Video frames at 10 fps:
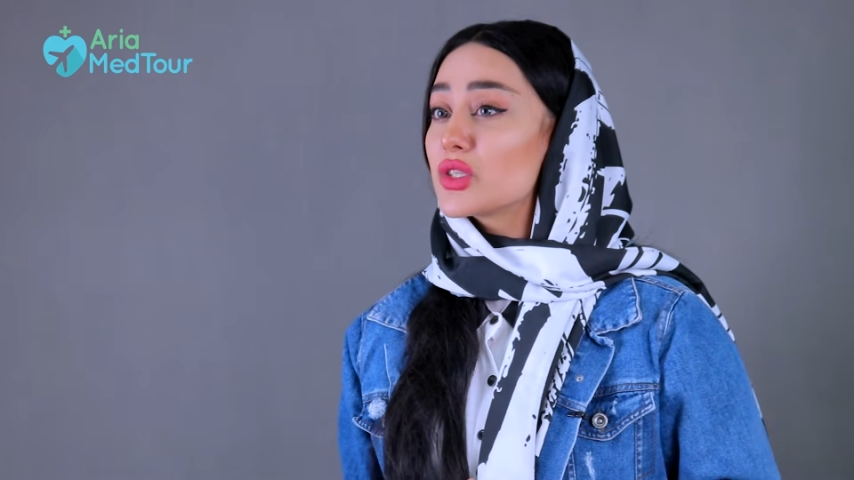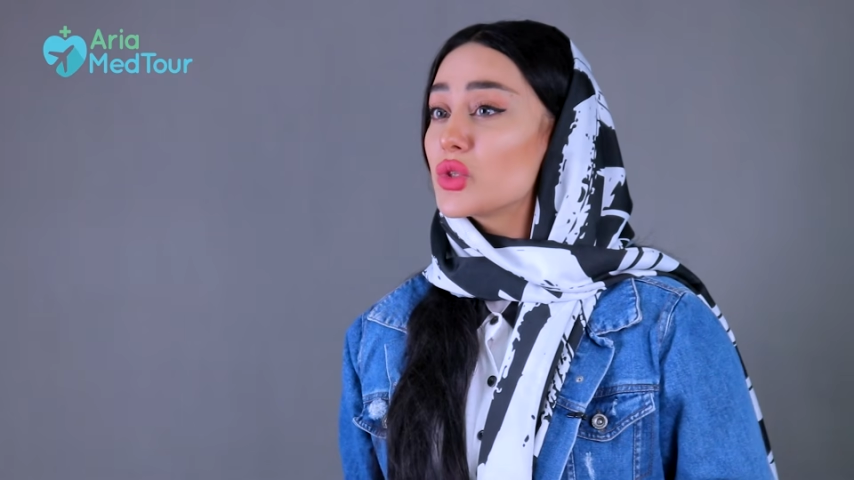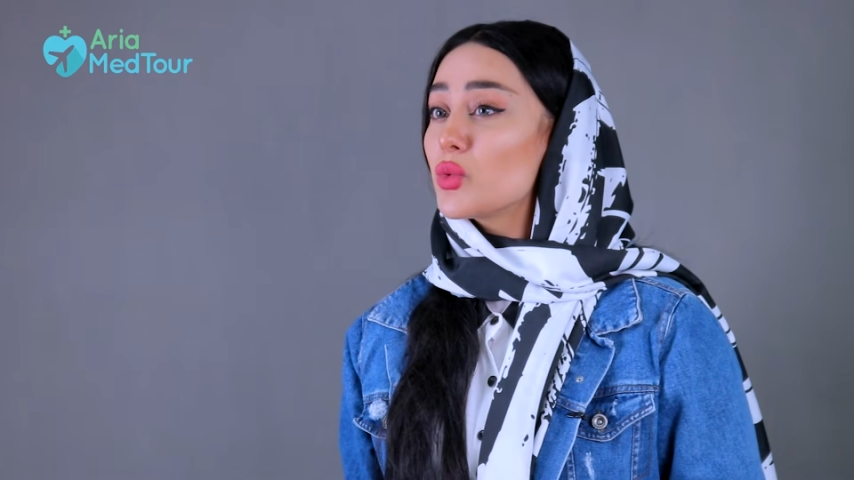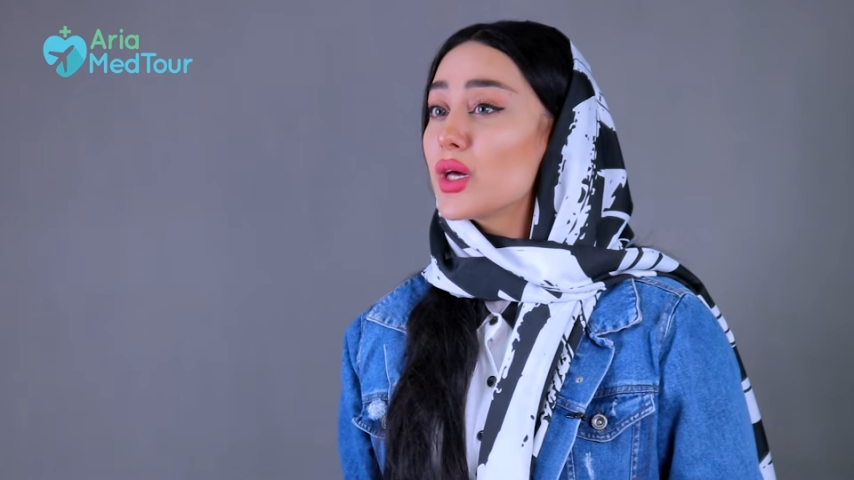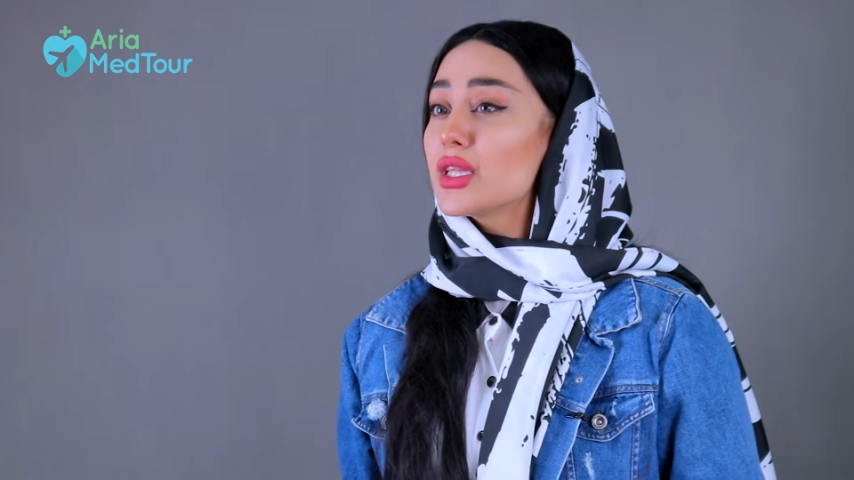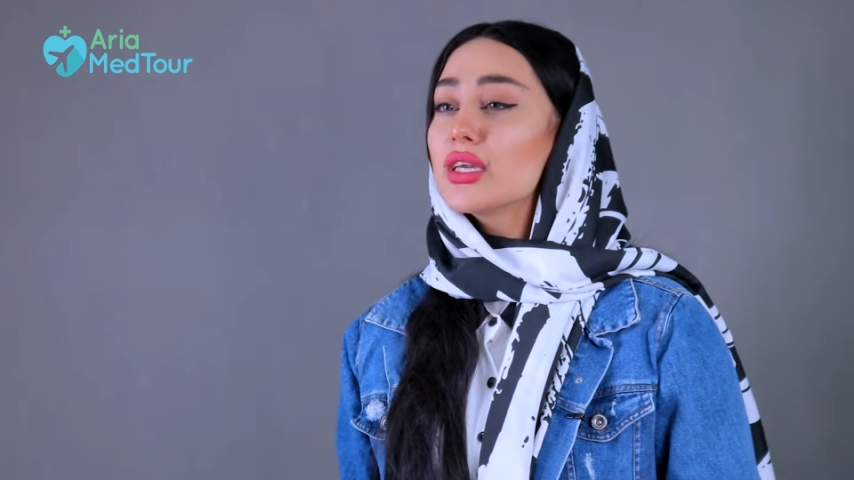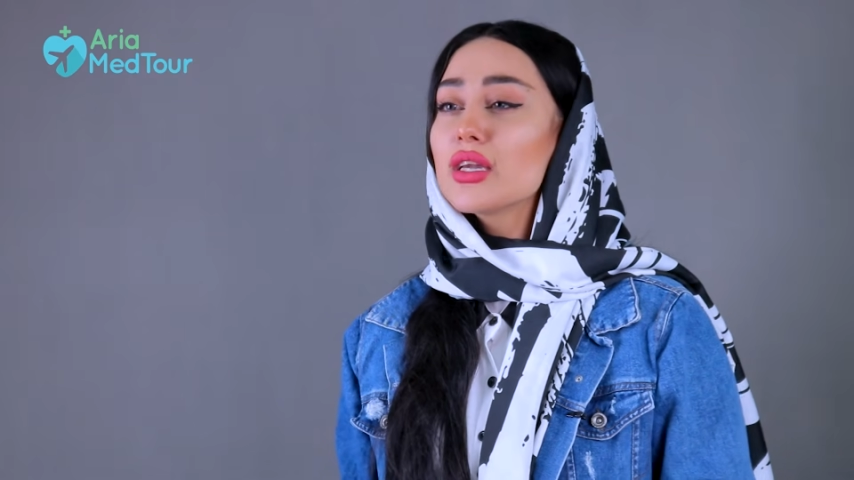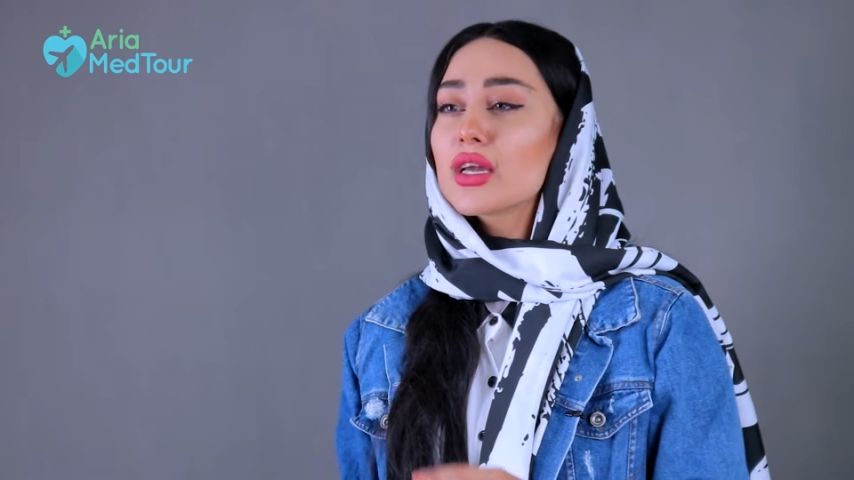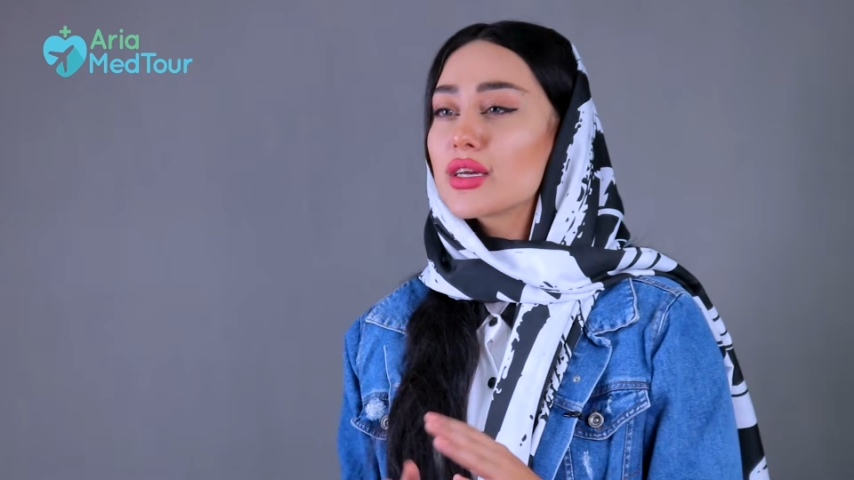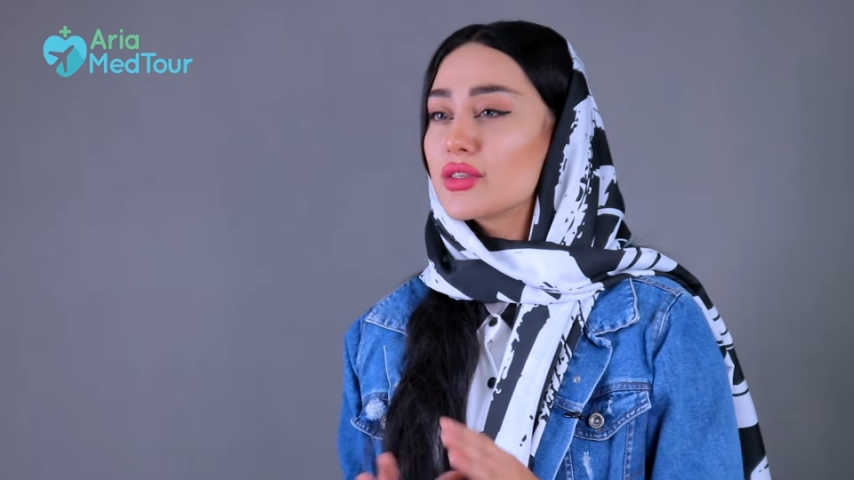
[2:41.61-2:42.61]

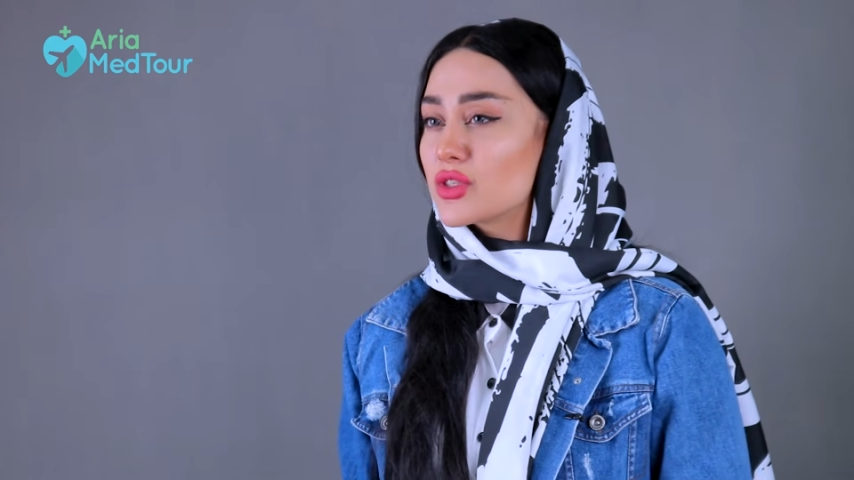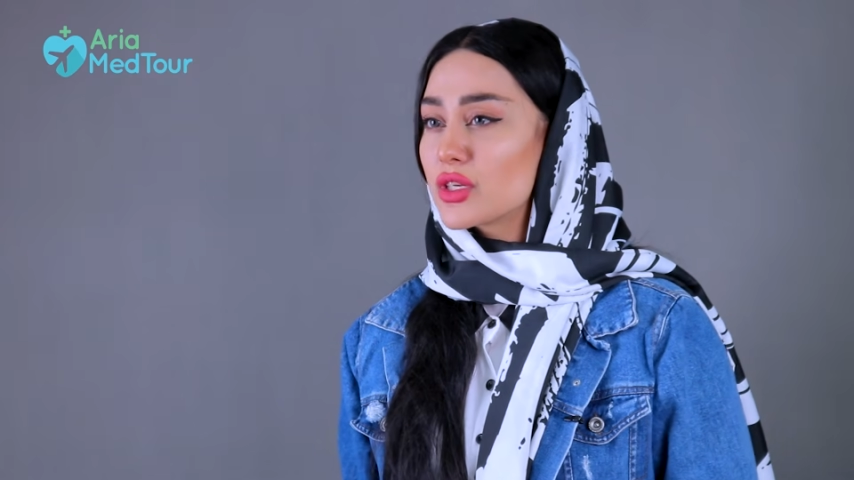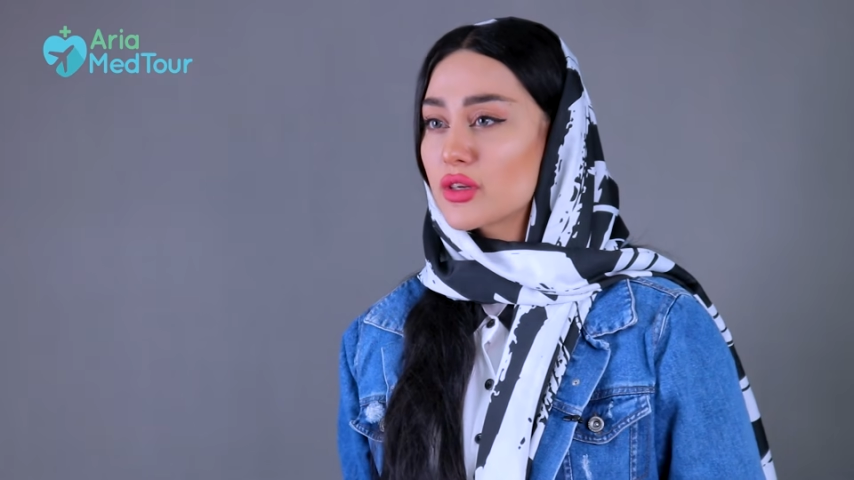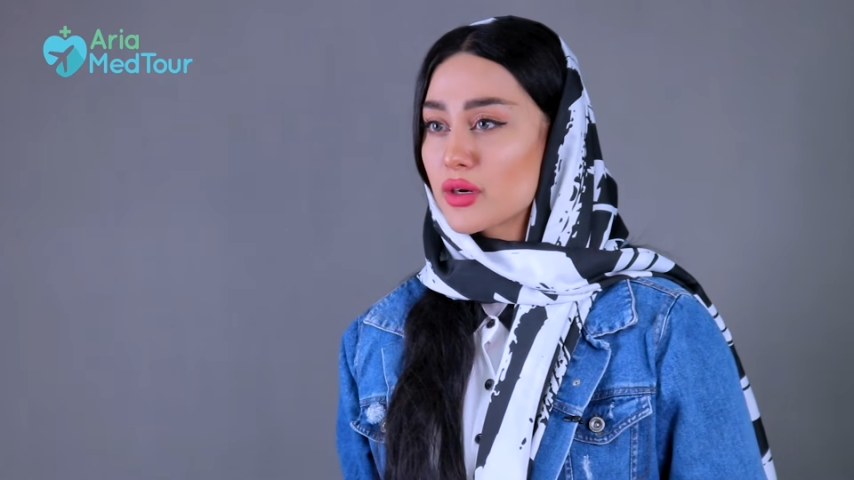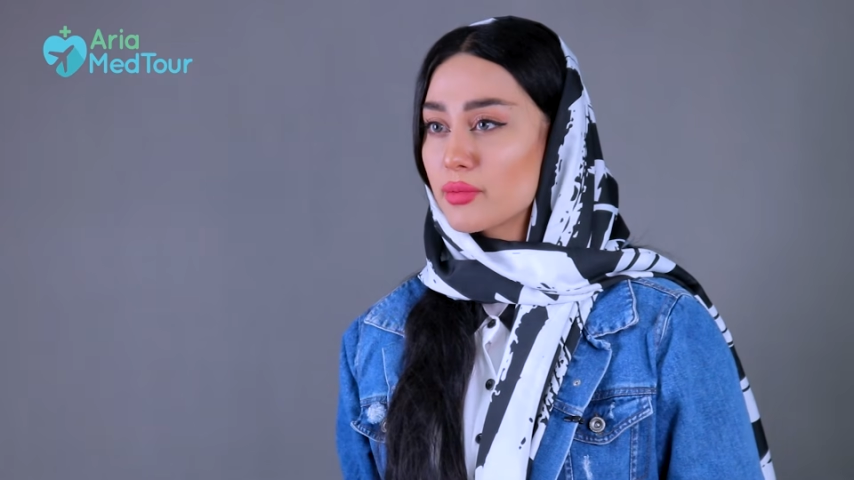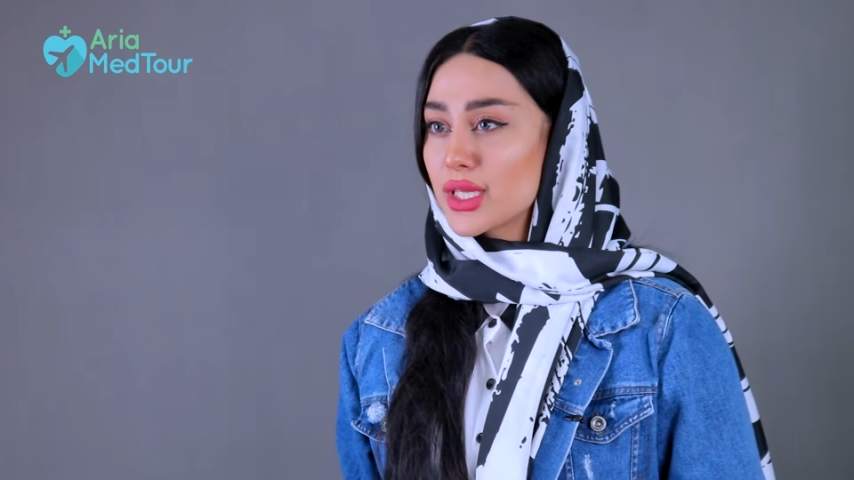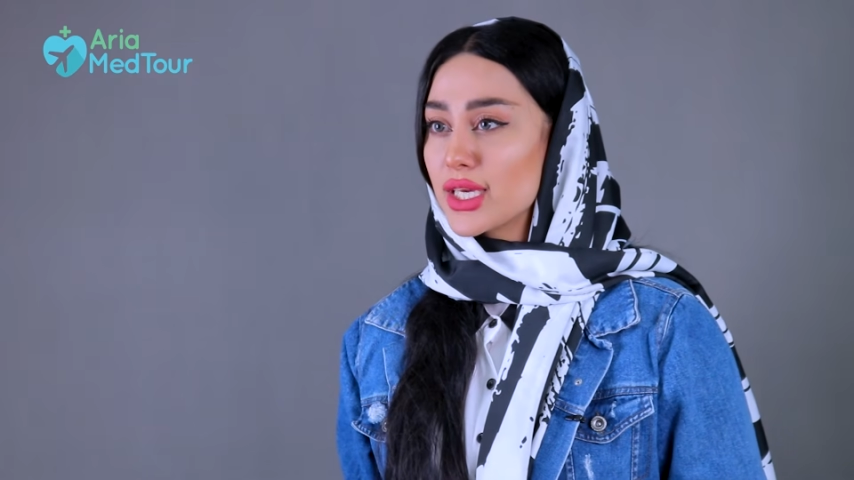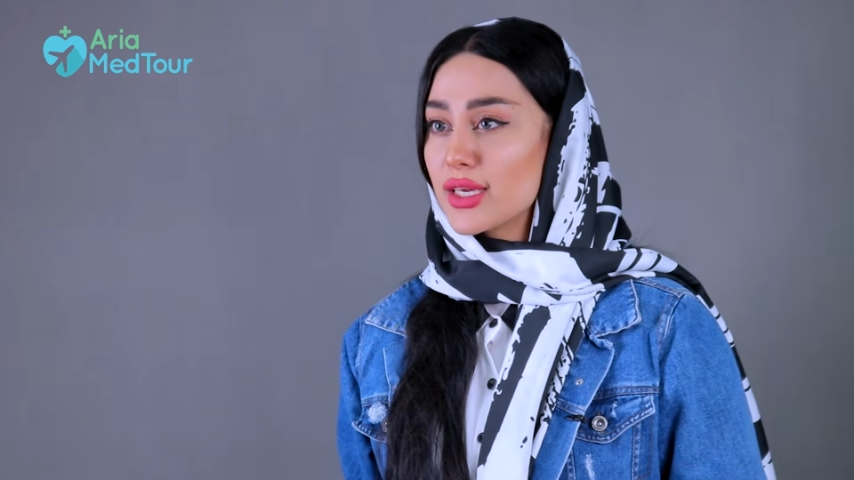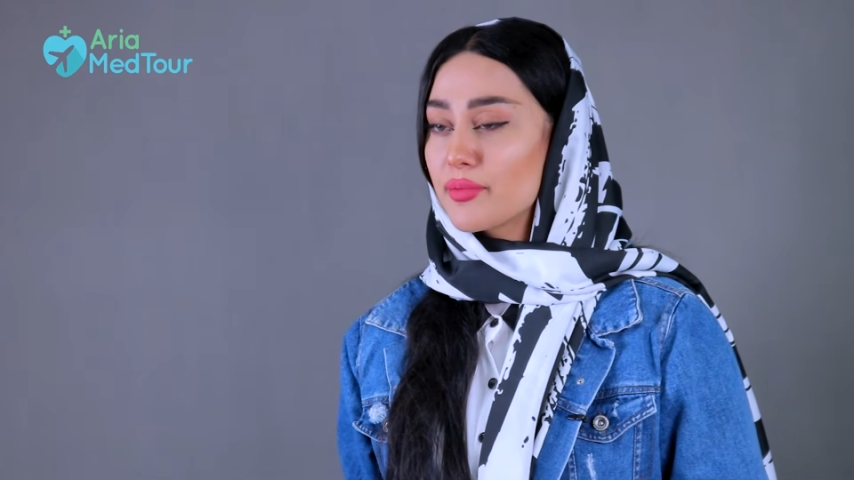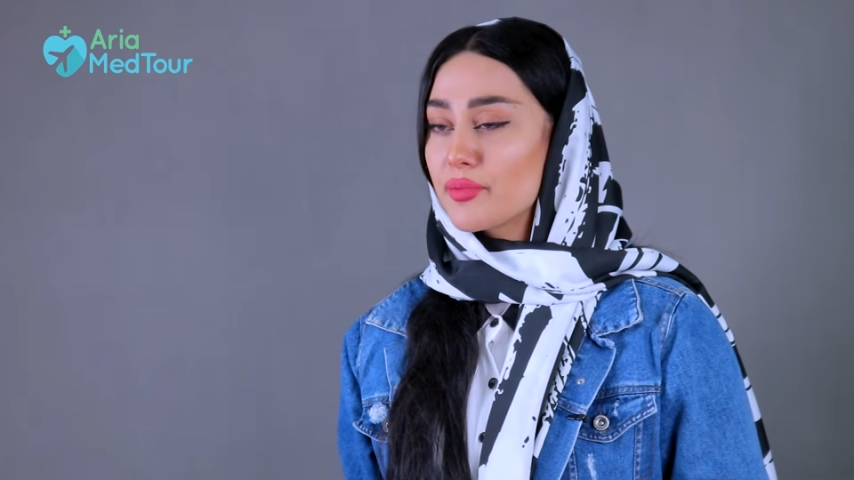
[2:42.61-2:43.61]
swelling considerably.